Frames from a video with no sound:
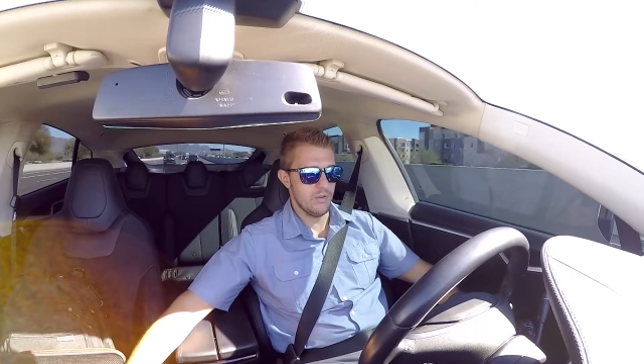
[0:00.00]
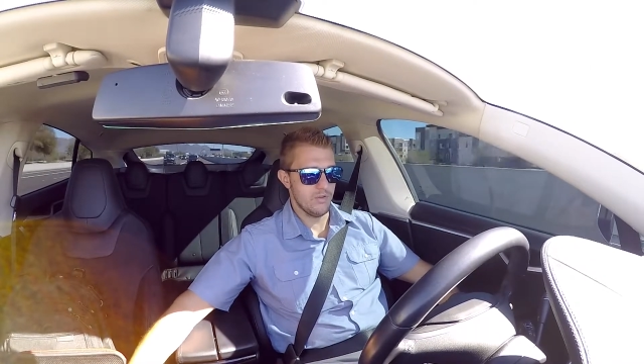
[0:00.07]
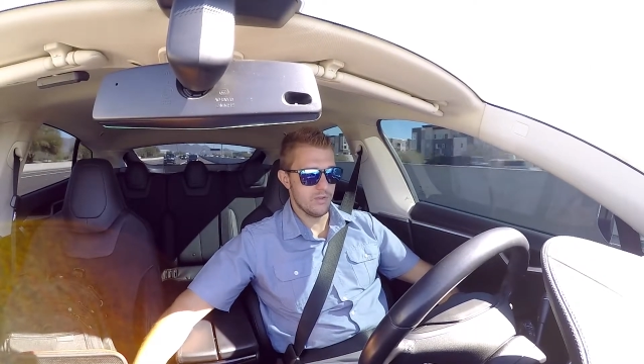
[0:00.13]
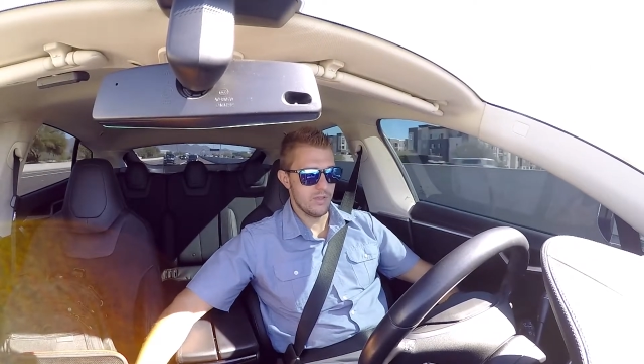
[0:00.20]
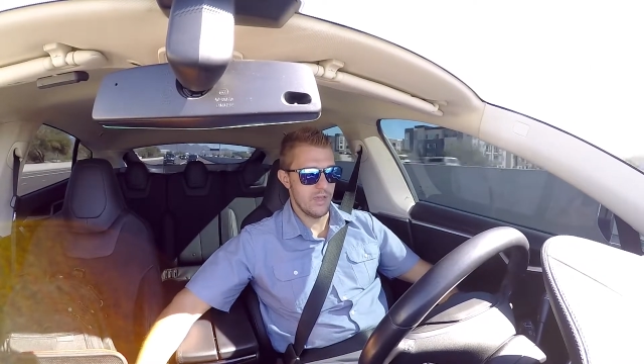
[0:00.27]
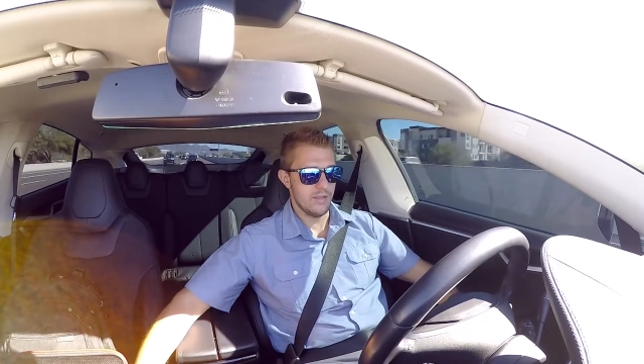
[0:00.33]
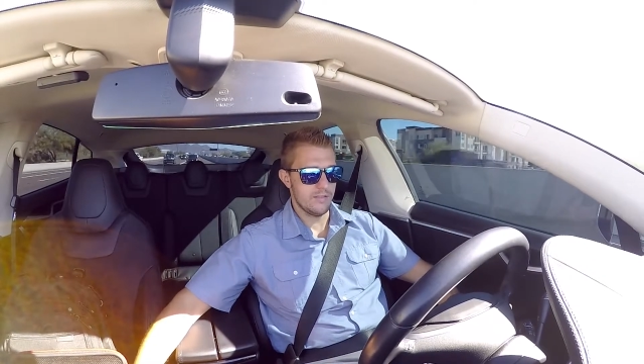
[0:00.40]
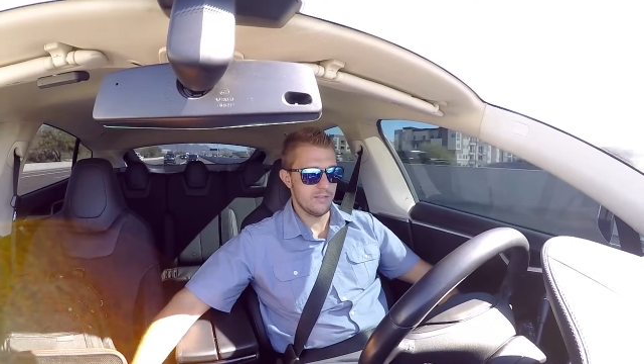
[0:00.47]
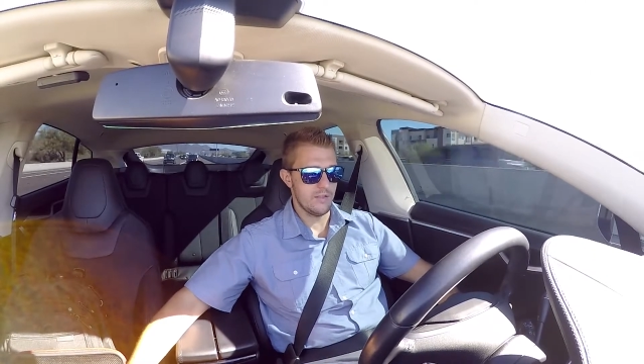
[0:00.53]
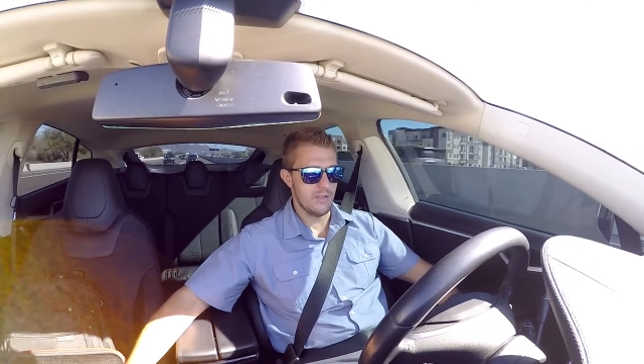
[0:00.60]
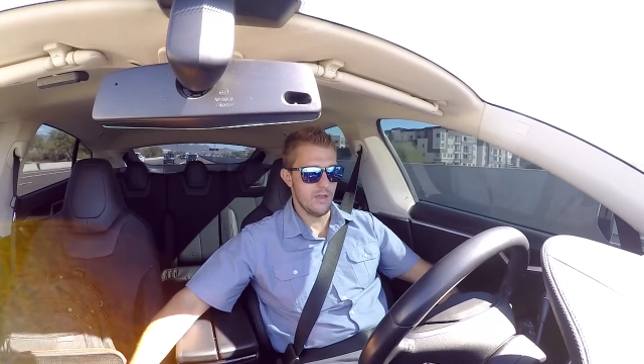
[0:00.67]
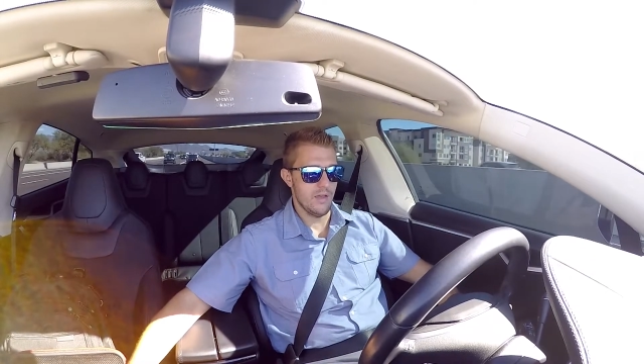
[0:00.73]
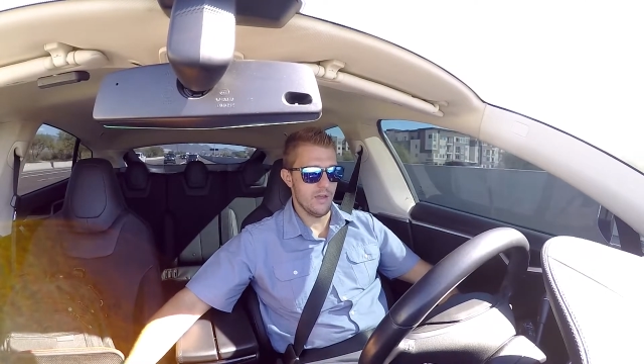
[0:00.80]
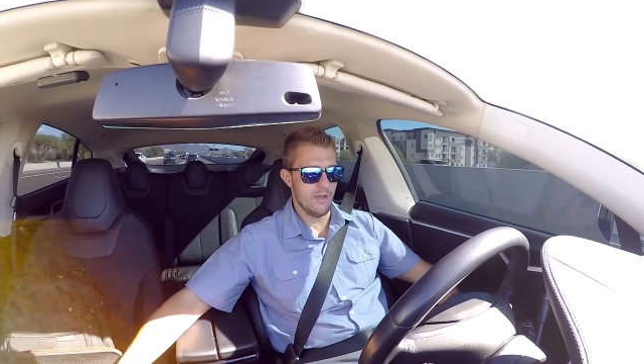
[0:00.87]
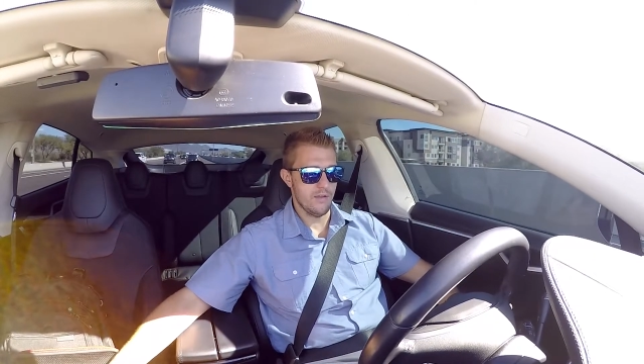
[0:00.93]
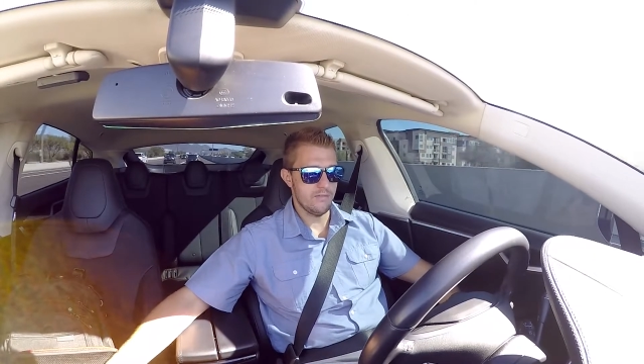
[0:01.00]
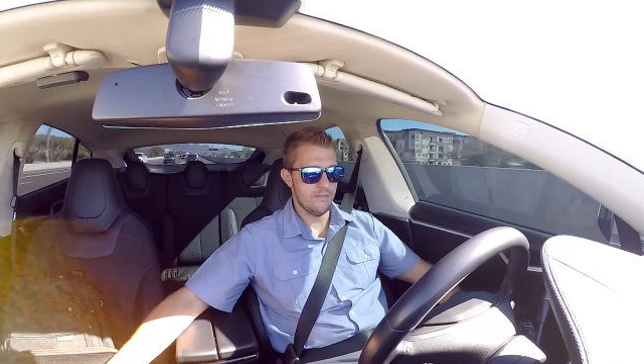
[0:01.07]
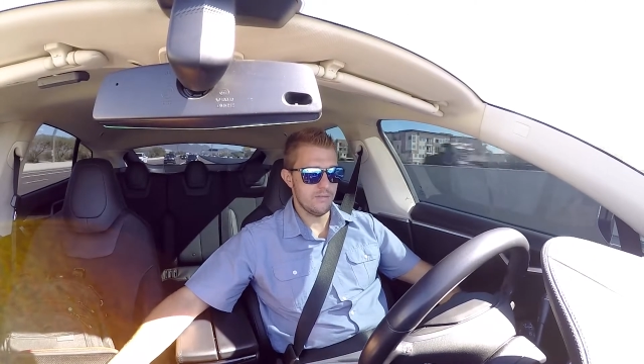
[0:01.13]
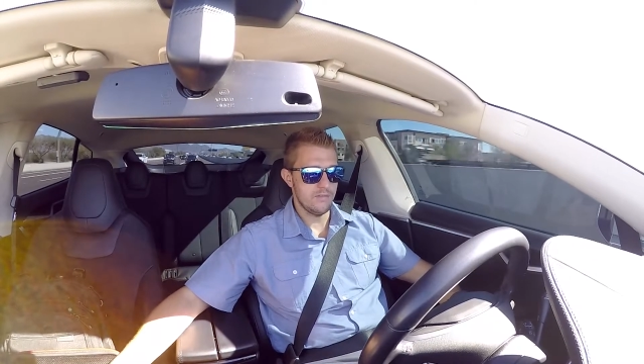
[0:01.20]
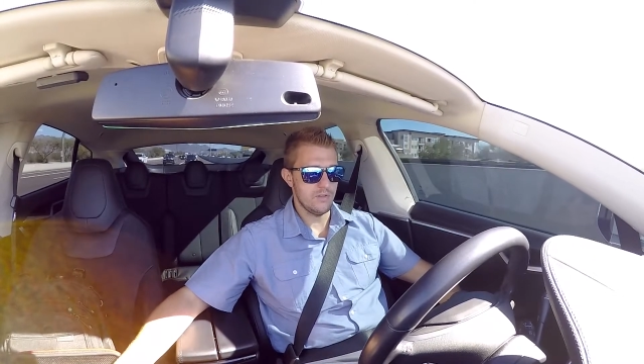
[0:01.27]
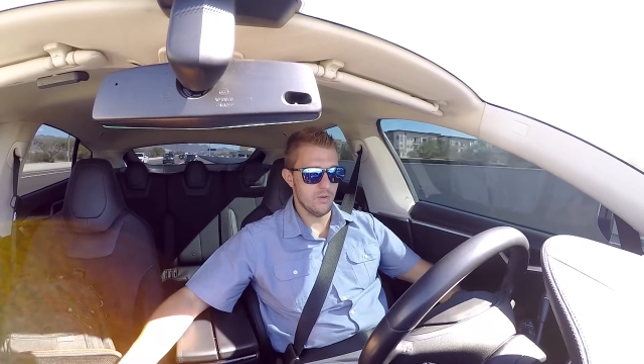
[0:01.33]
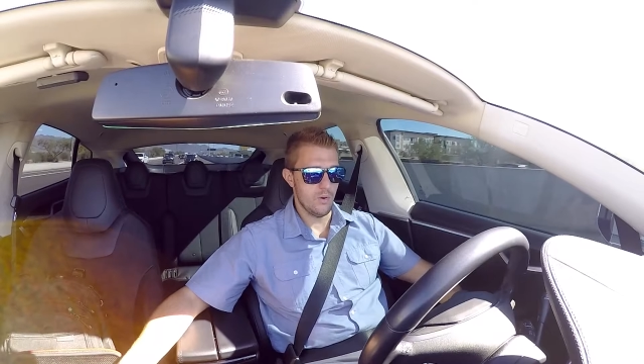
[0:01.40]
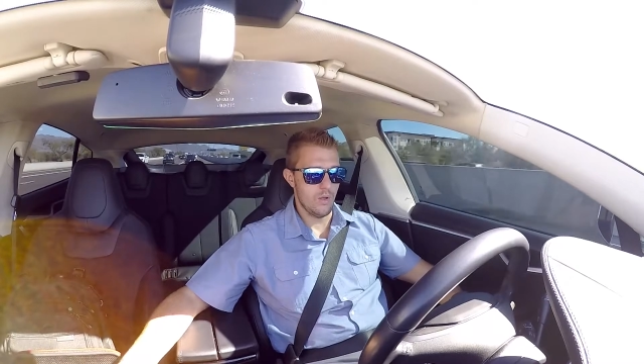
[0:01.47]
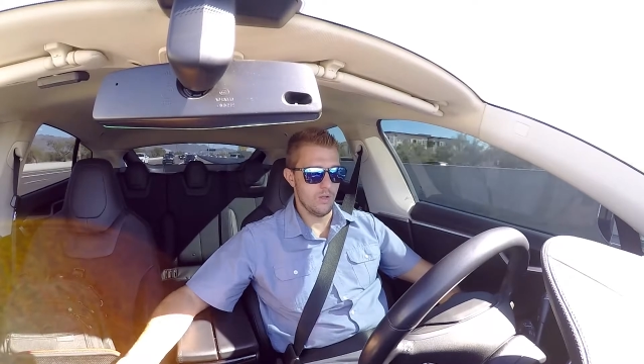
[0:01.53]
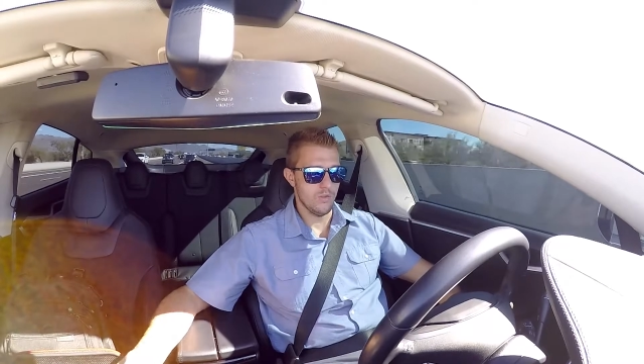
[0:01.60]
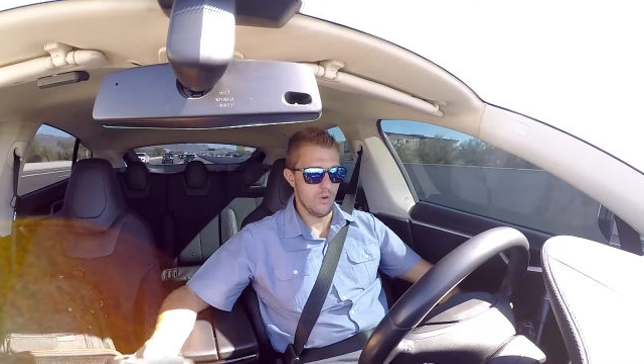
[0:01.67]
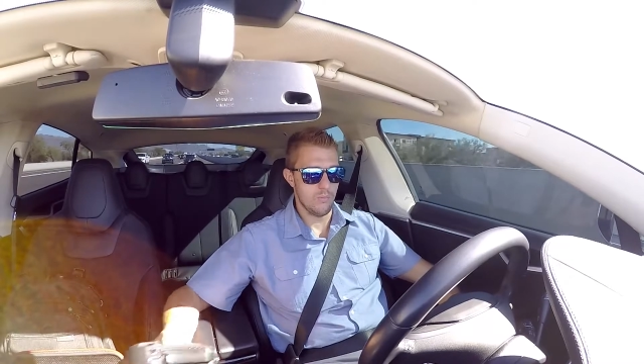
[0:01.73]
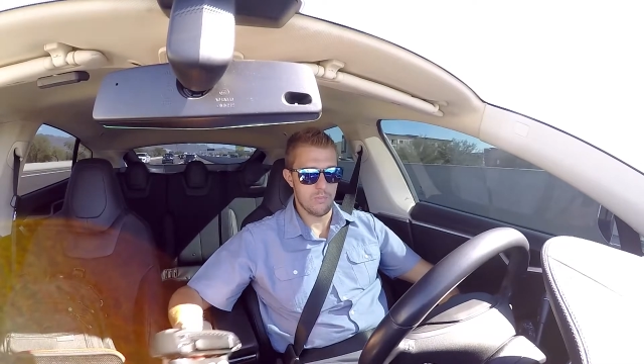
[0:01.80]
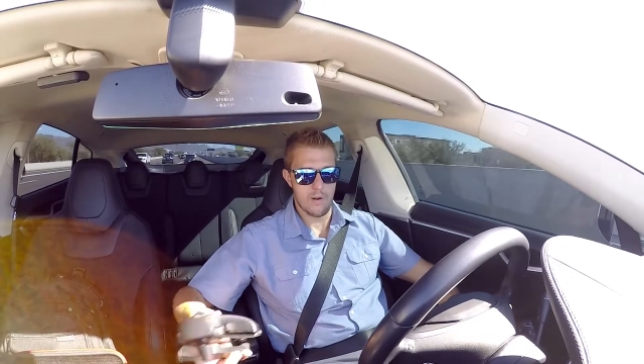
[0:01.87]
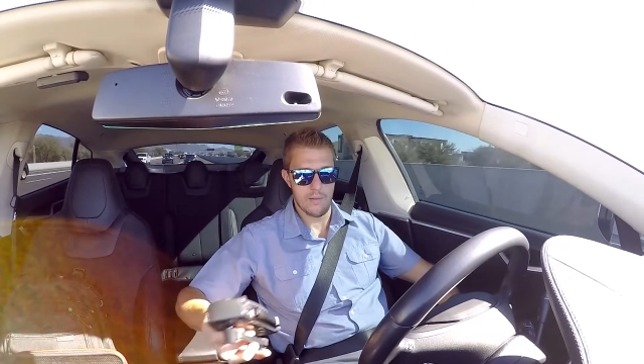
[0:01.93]
you get the you all
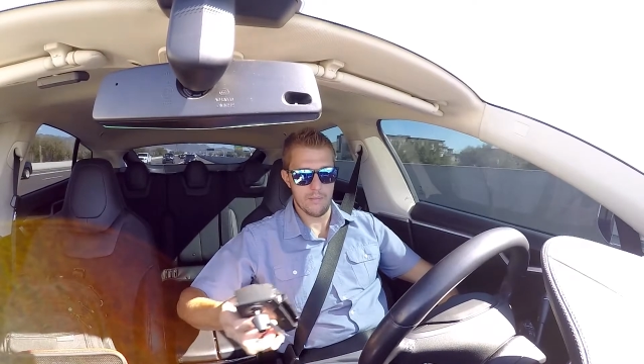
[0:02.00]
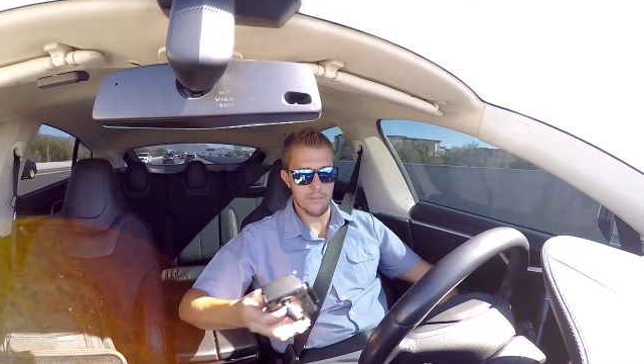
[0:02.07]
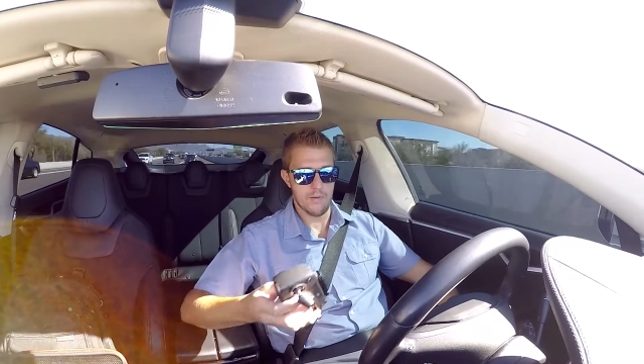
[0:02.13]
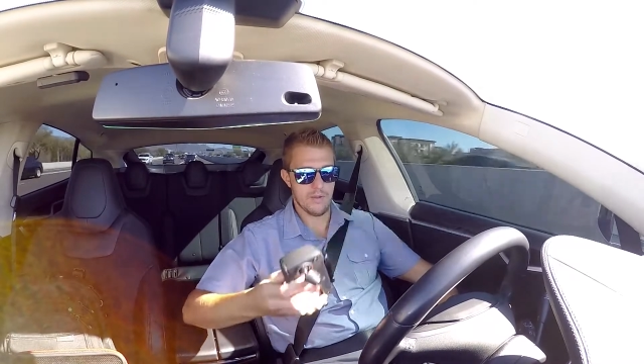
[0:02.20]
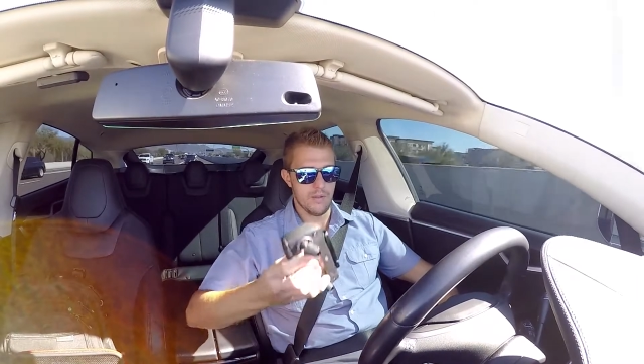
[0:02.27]
know probably,